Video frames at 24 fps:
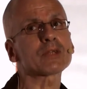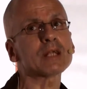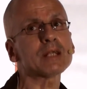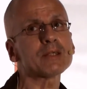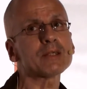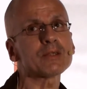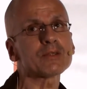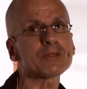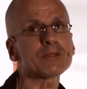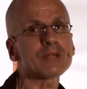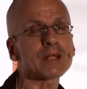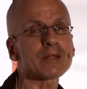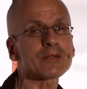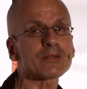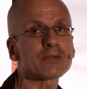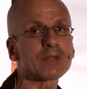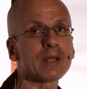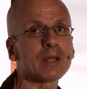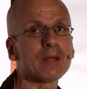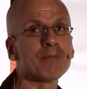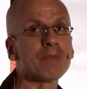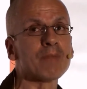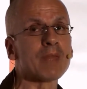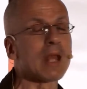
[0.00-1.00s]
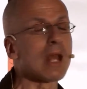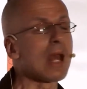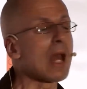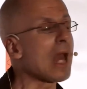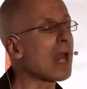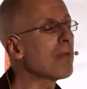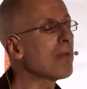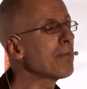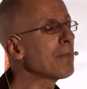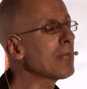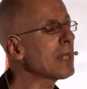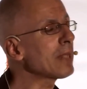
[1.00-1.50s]
grid is just a,
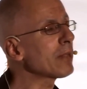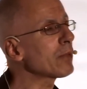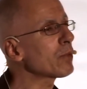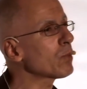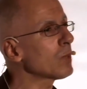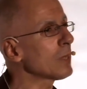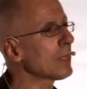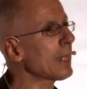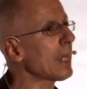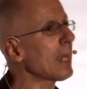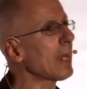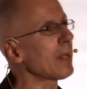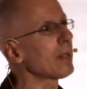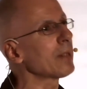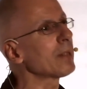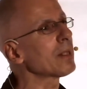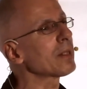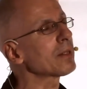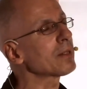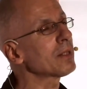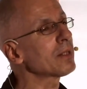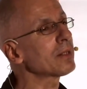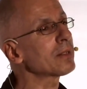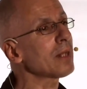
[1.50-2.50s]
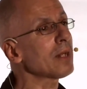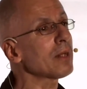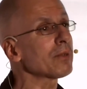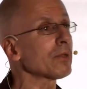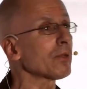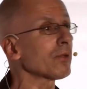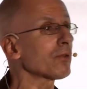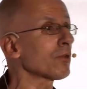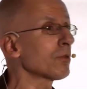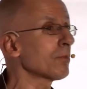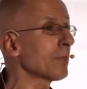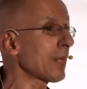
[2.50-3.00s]
a mean to an end. I think that is
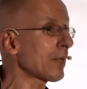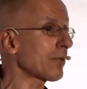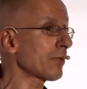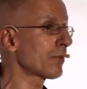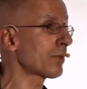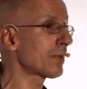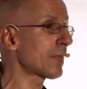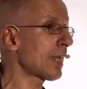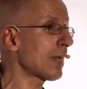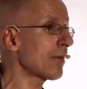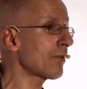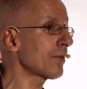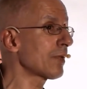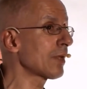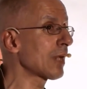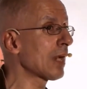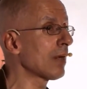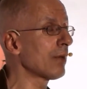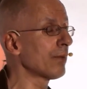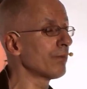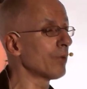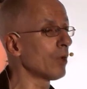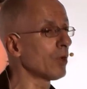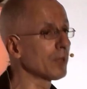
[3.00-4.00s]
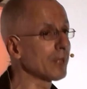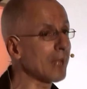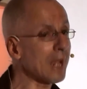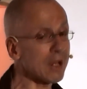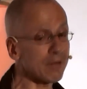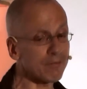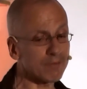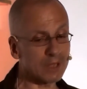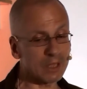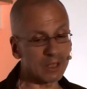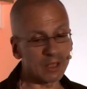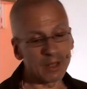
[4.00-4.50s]
also much interesting um, on
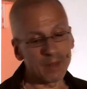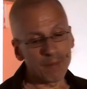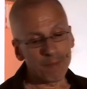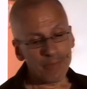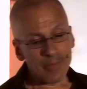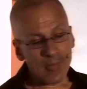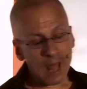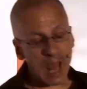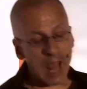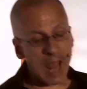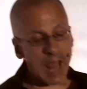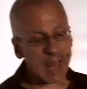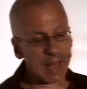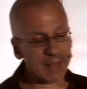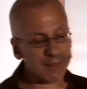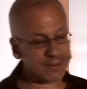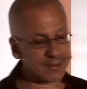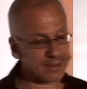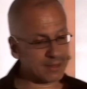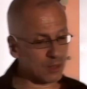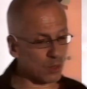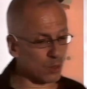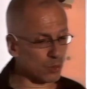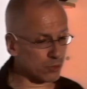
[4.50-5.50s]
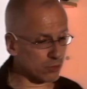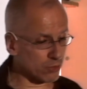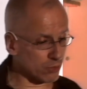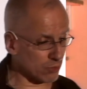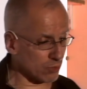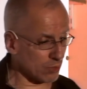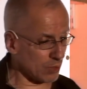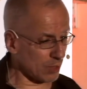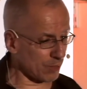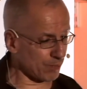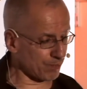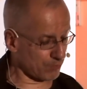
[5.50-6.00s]
having a, social,
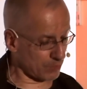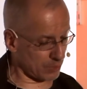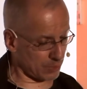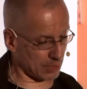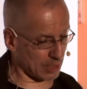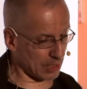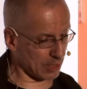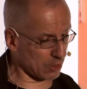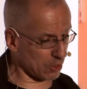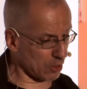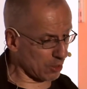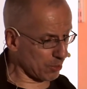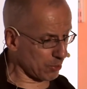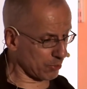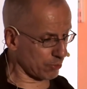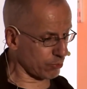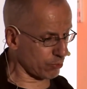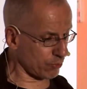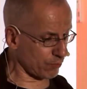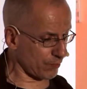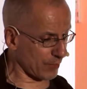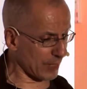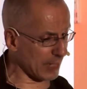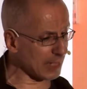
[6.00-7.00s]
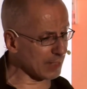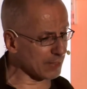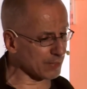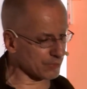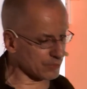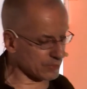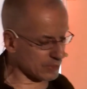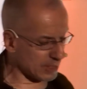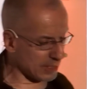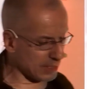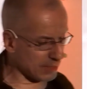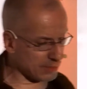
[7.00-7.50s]
a, a global
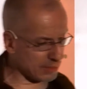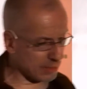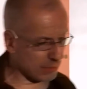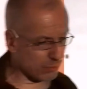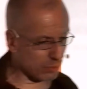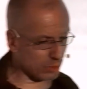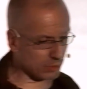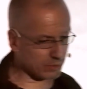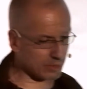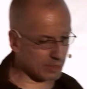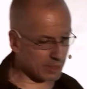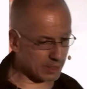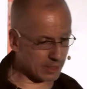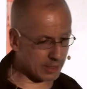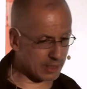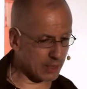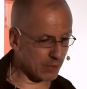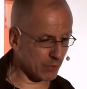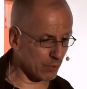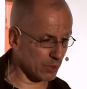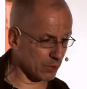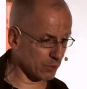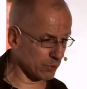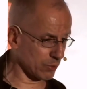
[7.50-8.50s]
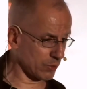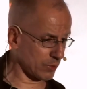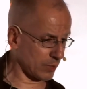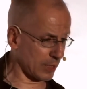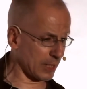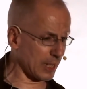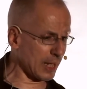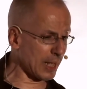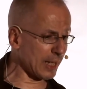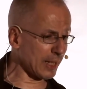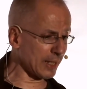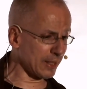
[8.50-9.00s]
surveillance grid, what they really want to
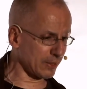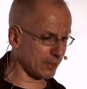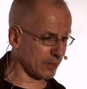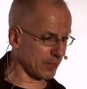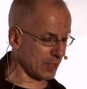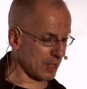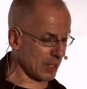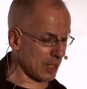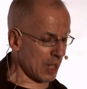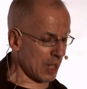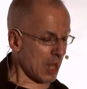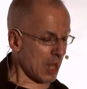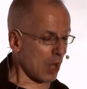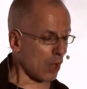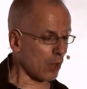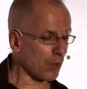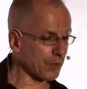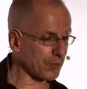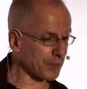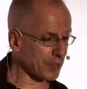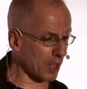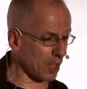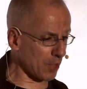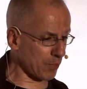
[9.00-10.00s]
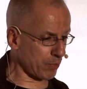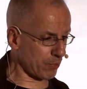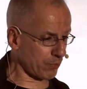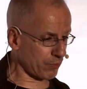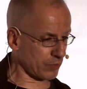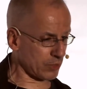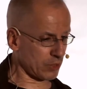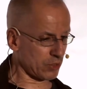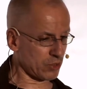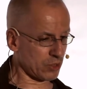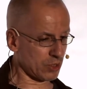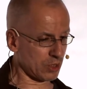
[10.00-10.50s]
create on top of
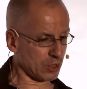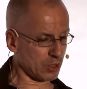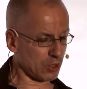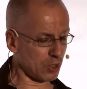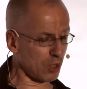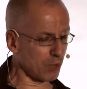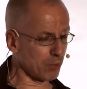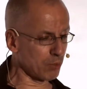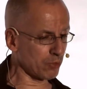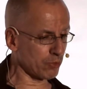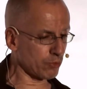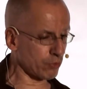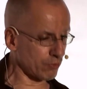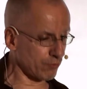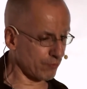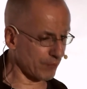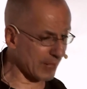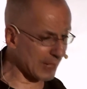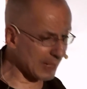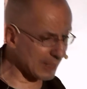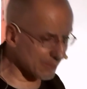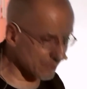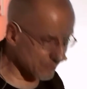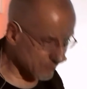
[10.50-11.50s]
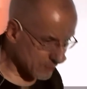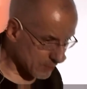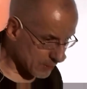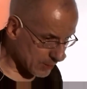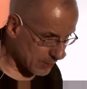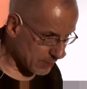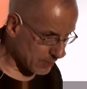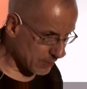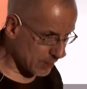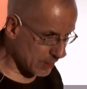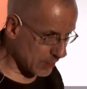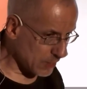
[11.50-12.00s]
this uh, global surveillance
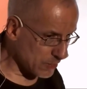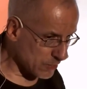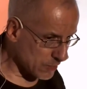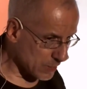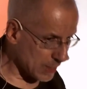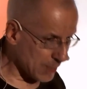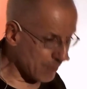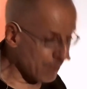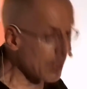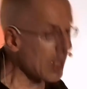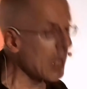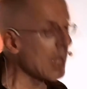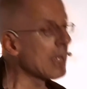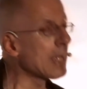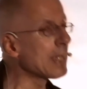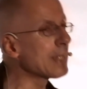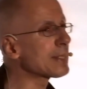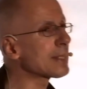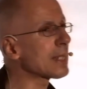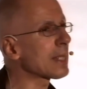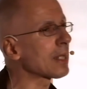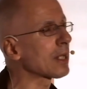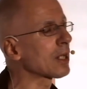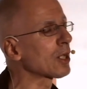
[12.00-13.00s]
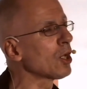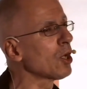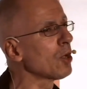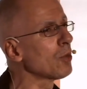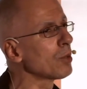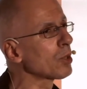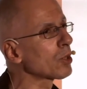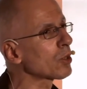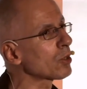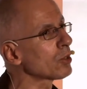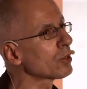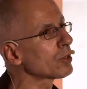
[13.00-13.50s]
grid is a, is a
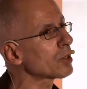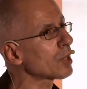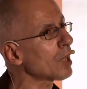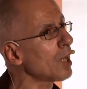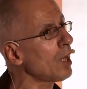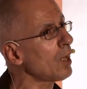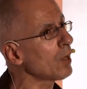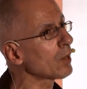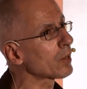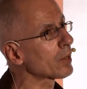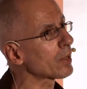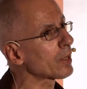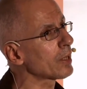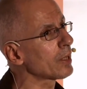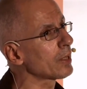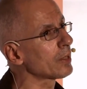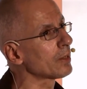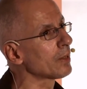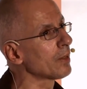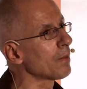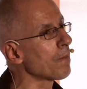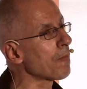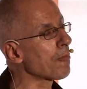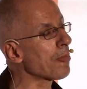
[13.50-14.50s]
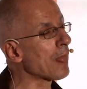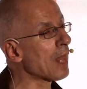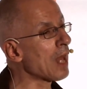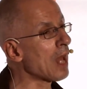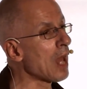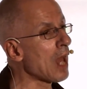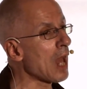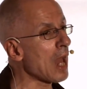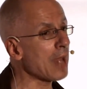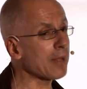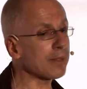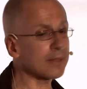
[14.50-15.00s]
global control grid.
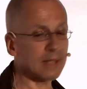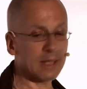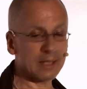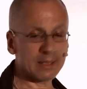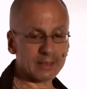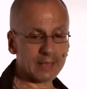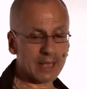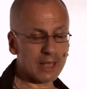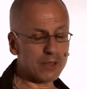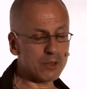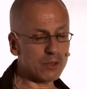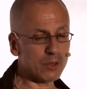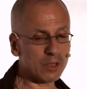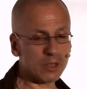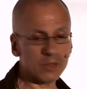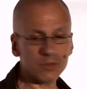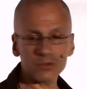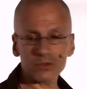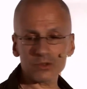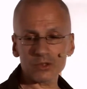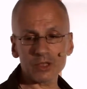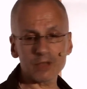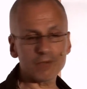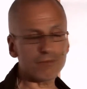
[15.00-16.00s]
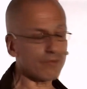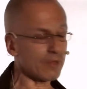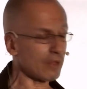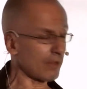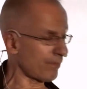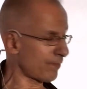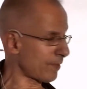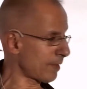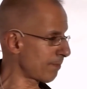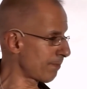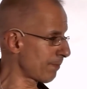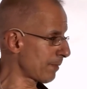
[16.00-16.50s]
It, it, and you can see from,
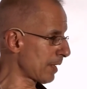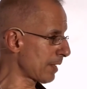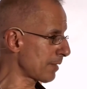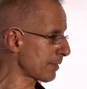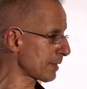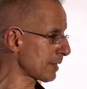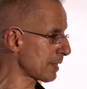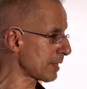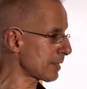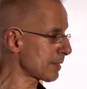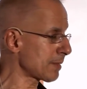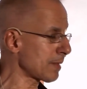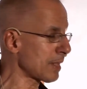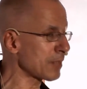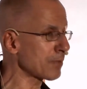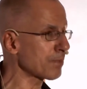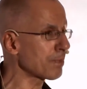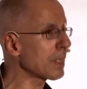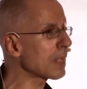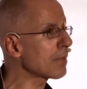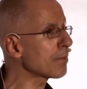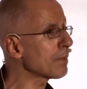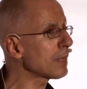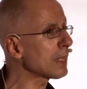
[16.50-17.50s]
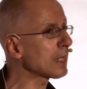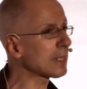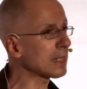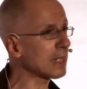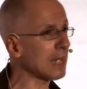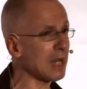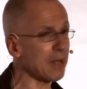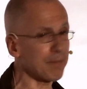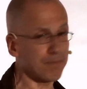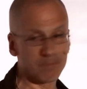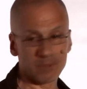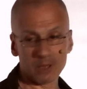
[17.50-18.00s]
from is, is, being built
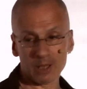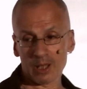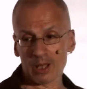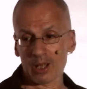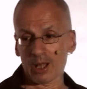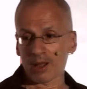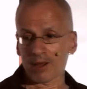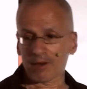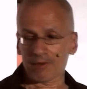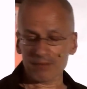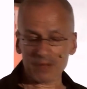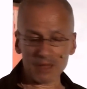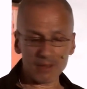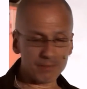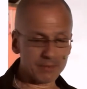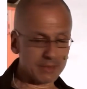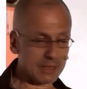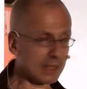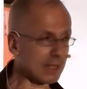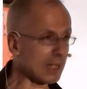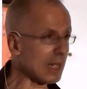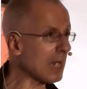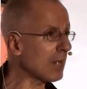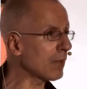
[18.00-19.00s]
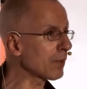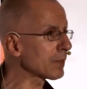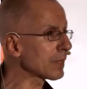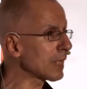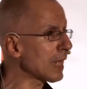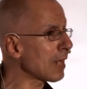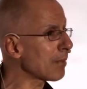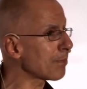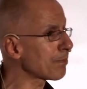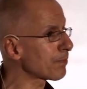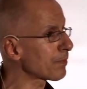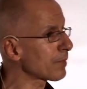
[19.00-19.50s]
up from the ground
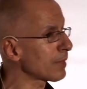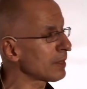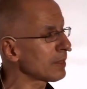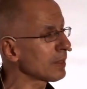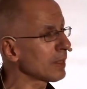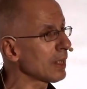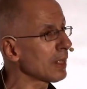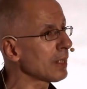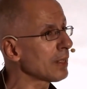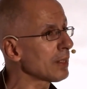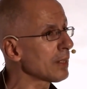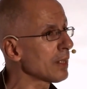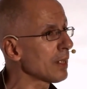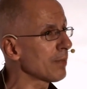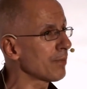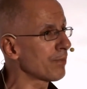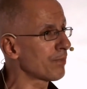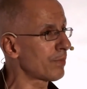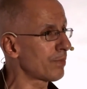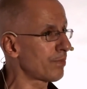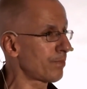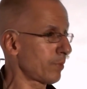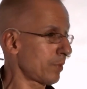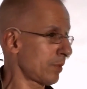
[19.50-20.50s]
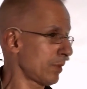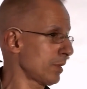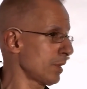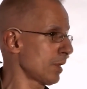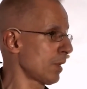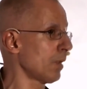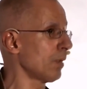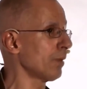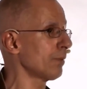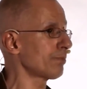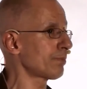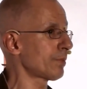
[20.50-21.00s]
up in, in uh, you
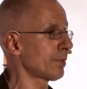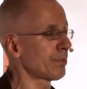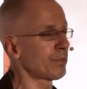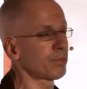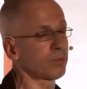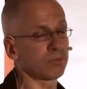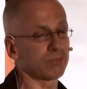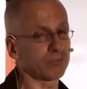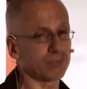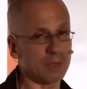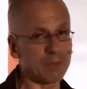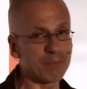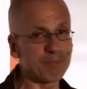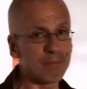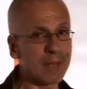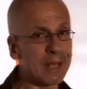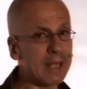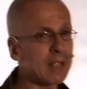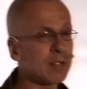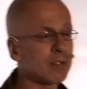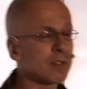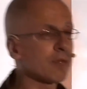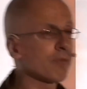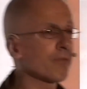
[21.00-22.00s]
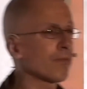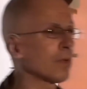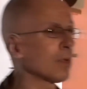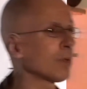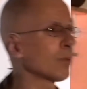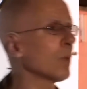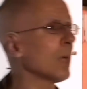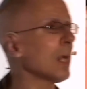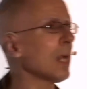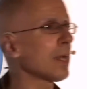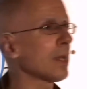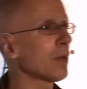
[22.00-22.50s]
know, in many different
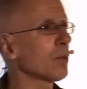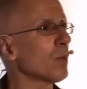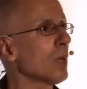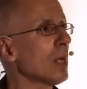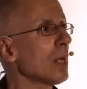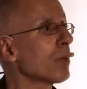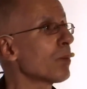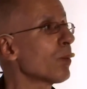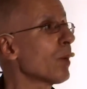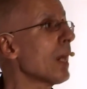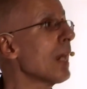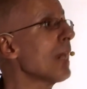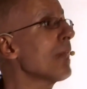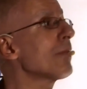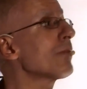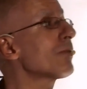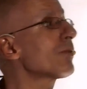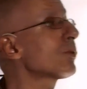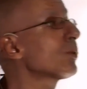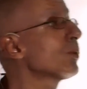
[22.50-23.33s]
ways. One way is